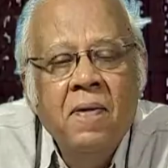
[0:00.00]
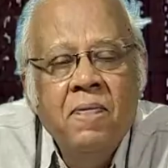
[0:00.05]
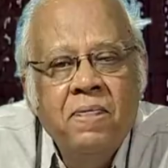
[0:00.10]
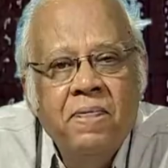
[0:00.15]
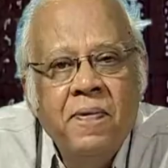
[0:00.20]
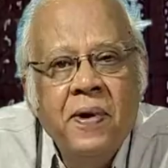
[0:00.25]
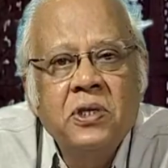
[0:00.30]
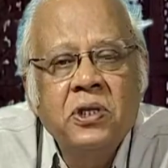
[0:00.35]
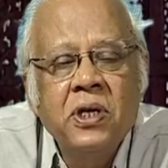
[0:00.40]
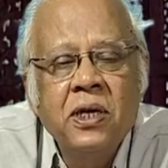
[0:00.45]

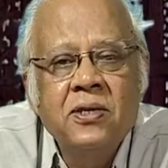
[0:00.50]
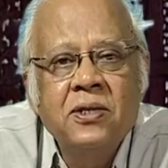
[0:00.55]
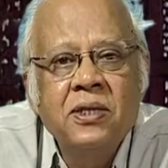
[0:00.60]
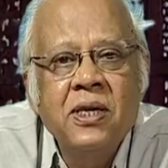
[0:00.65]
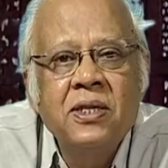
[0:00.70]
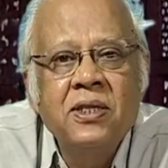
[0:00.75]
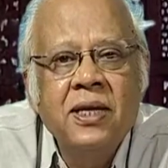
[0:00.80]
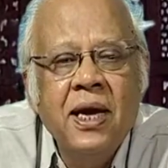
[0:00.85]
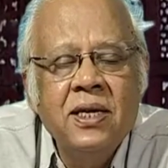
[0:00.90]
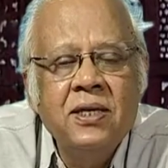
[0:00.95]
Fischer
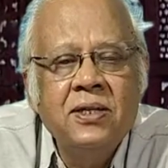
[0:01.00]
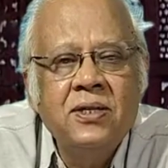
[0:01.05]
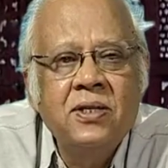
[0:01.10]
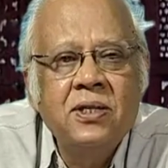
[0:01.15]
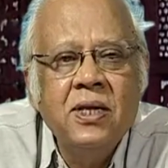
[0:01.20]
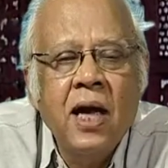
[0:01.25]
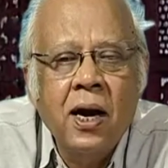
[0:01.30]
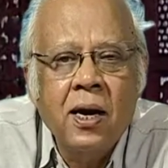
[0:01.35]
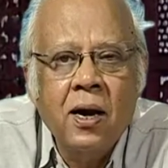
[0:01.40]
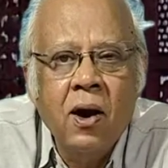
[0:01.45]

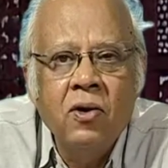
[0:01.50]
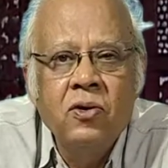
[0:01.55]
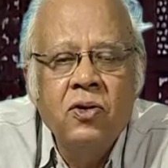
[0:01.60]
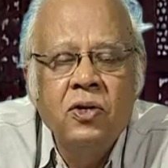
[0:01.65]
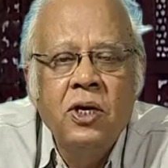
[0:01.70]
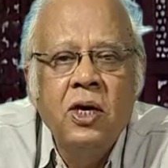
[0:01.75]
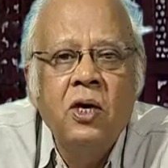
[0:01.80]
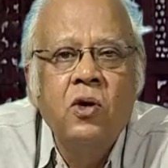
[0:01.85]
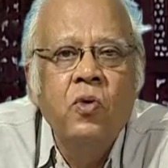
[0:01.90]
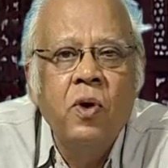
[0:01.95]
suggests a
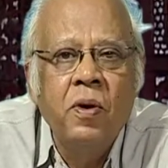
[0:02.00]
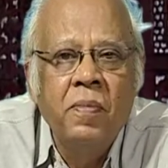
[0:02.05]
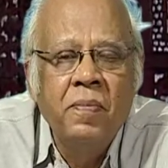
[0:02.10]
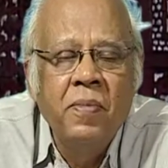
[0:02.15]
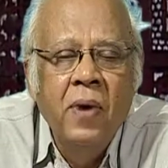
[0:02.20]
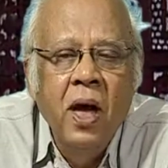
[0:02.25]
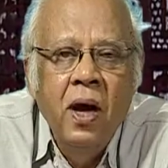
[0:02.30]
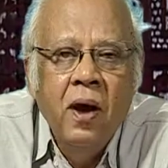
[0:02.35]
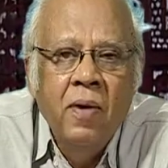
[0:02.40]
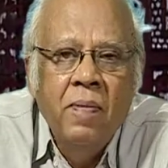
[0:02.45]

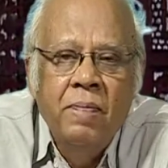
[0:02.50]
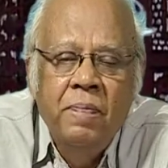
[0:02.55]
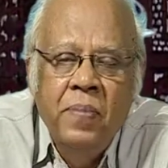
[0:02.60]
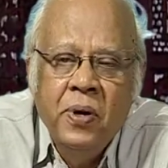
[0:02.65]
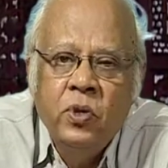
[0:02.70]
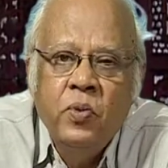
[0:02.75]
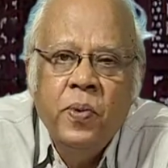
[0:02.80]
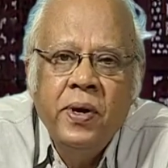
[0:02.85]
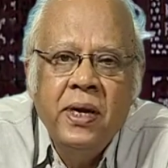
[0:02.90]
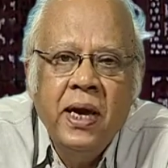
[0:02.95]
continuum
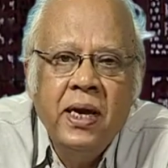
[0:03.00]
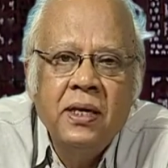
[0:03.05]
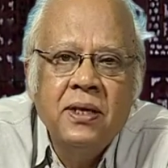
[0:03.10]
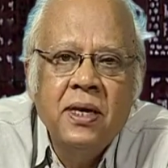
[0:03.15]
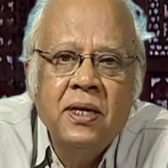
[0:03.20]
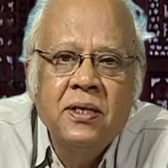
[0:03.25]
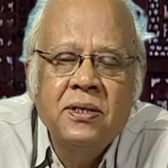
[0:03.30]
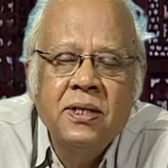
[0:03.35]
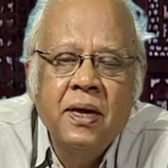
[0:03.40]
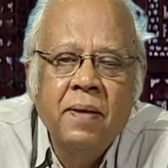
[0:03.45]
between
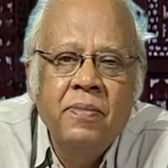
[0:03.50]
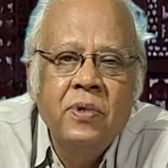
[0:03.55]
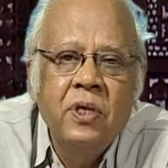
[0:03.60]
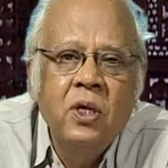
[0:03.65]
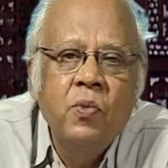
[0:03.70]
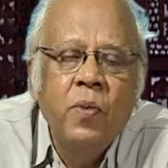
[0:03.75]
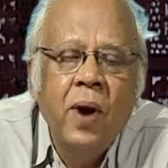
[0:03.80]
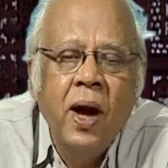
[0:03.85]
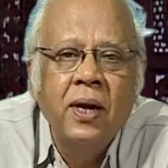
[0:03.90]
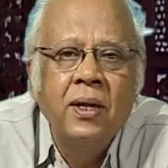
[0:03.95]

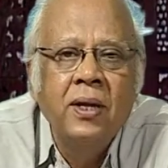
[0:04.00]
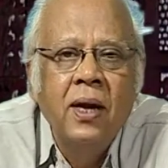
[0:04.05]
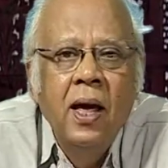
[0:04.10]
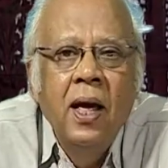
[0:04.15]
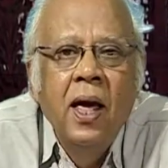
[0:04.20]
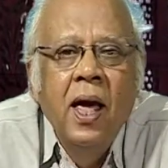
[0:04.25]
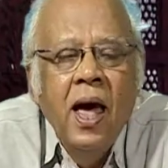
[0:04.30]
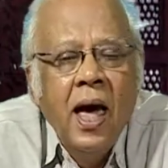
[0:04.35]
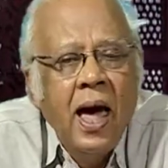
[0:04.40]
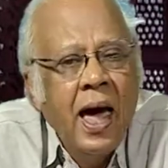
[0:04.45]
1871
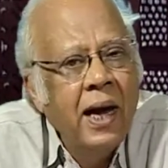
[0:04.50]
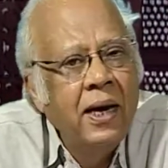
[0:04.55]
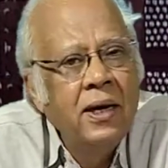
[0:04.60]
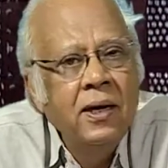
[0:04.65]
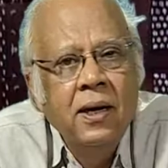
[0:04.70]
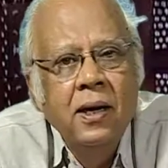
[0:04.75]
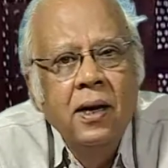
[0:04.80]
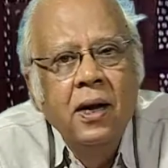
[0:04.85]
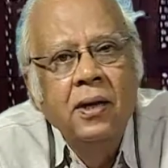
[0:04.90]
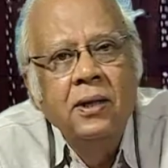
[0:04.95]

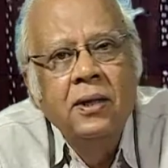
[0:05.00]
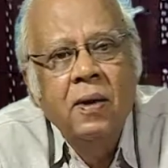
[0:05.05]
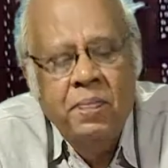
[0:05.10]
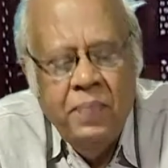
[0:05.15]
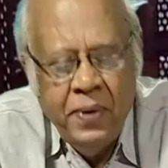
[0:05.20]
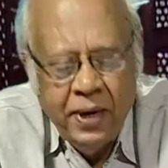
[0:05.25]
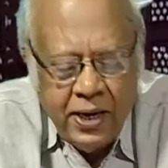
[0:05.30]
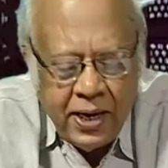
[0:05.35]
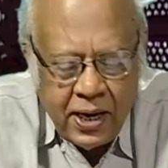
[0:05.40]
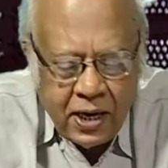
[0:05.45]
and the
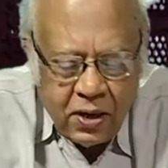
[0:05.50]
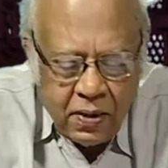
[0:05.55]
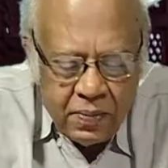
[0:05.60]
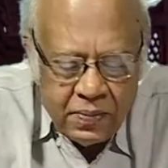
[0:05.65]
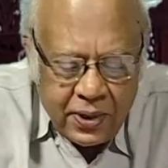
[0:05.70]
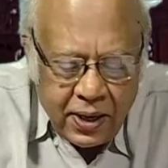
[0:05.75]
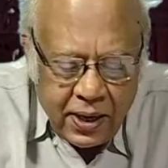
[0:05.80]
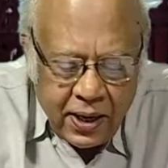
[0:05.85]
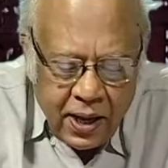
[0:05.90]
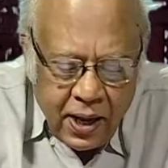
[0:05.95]
period of
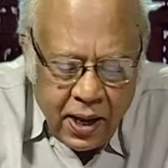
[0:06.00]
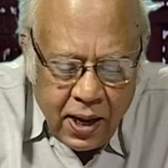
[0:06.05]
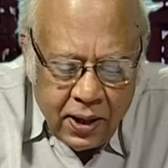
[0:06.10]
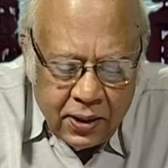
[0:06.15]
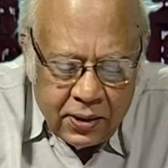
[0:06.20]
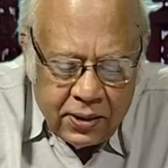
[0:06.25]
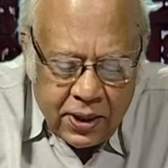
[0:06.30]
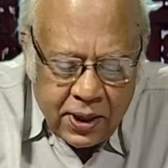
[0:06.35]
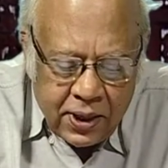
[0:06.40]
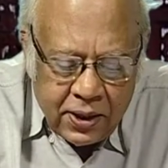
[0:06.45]
the
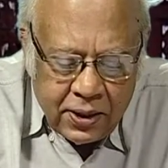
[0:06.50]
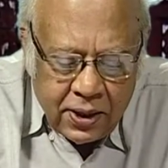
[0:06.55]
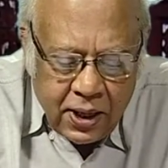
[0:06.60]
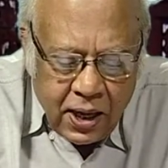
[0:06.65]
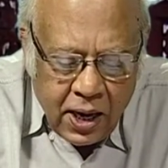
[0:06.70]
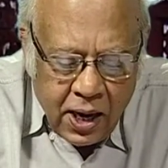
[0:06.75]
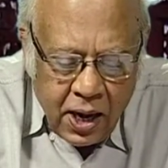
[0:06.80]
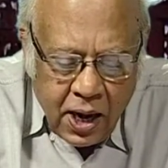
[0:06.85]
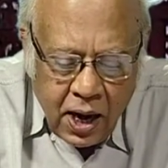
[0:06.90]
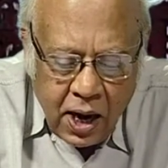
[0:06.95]
Third
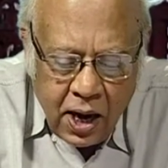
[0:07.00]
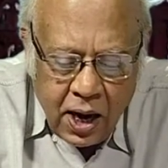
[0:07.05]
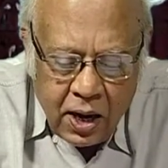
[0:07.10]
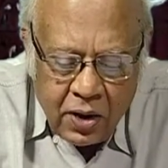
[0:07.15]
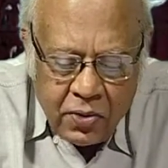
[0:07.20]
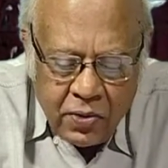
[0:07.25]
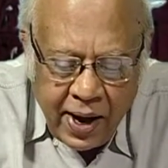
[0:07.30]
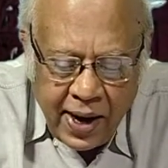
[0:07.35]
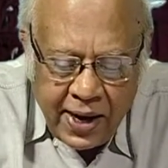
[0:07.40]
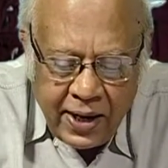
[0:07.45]

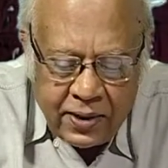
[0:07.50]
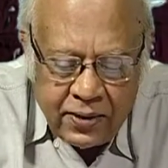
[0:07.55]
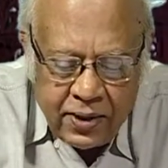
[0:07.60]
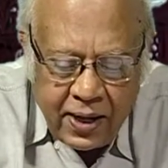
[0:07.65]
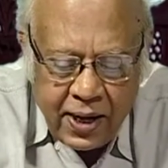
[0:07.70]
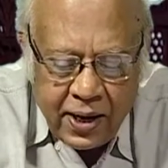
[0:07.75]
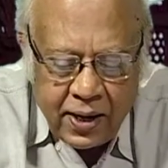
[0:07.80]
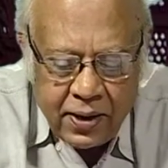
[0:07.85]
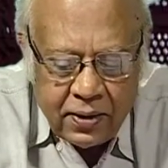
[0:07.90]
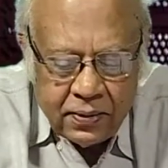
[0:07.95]
Reich uh,
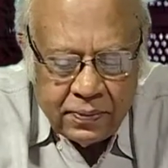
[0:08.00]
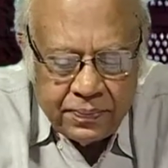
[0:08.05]
there.